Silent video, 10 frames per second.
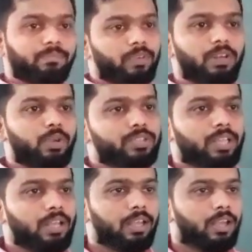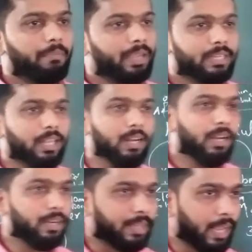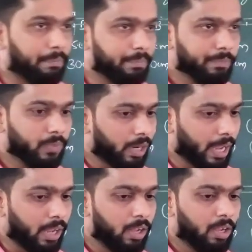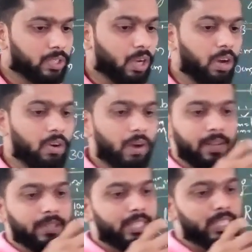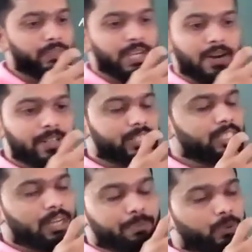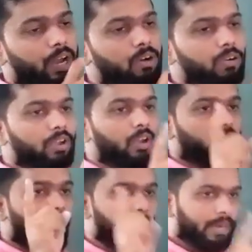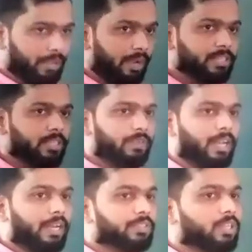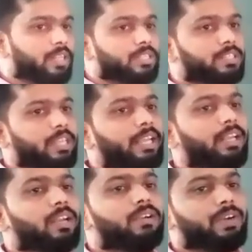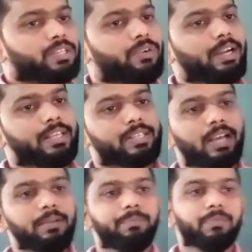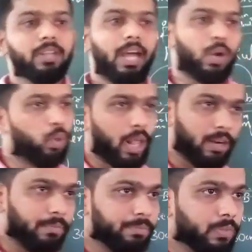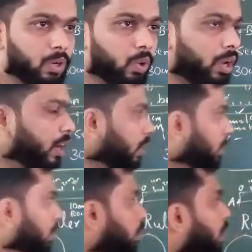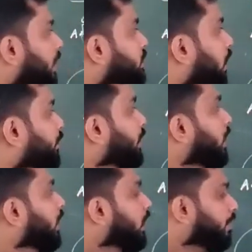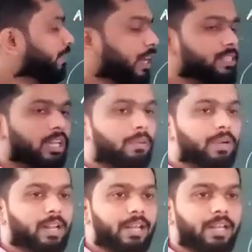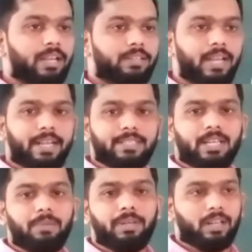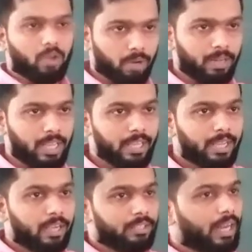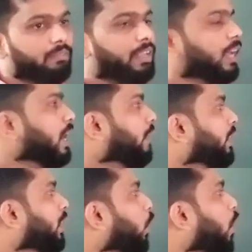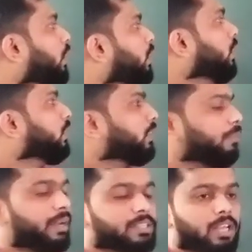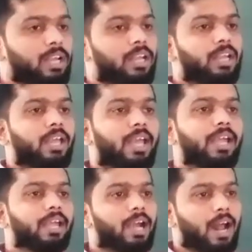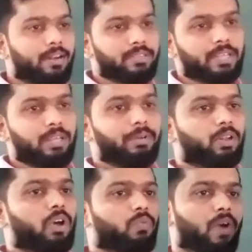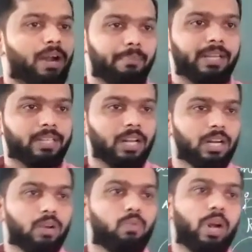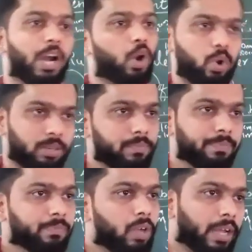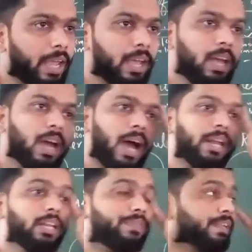We will use a meter tape. Okay, so whatever things we have discussed up to now, common devices we are discussing. First one is a ruler. Ruler is of 15 centimeter and 30 centimeter normally. Then we are having rod, that means a 100 centimeter or 1 meter wooden rod. Okay, and in